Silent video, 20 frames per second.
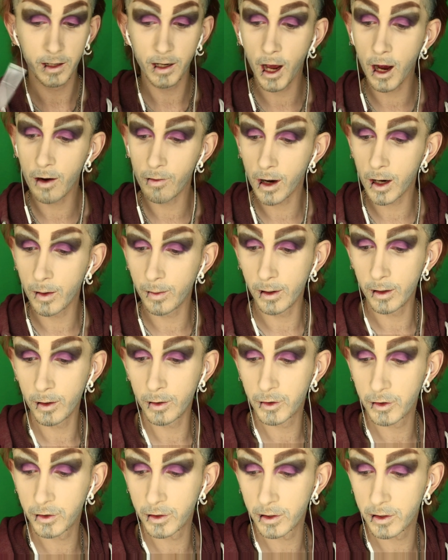Now I will
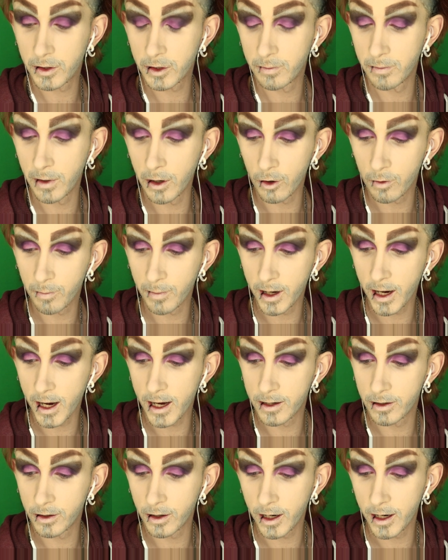just smoke my
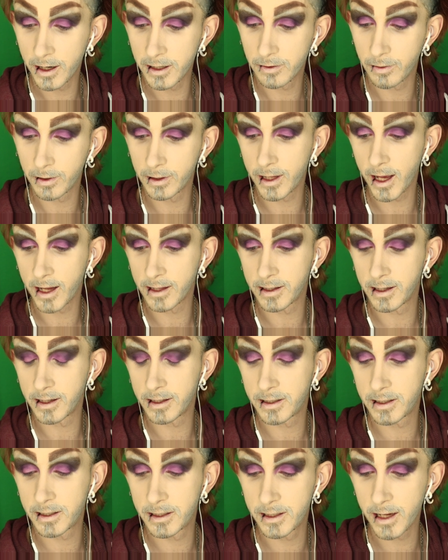under eyes with that
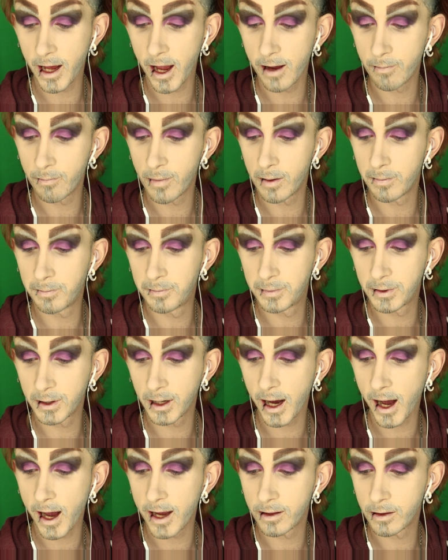same
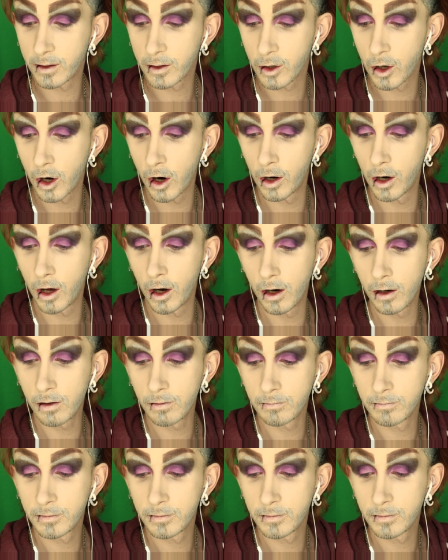bright color.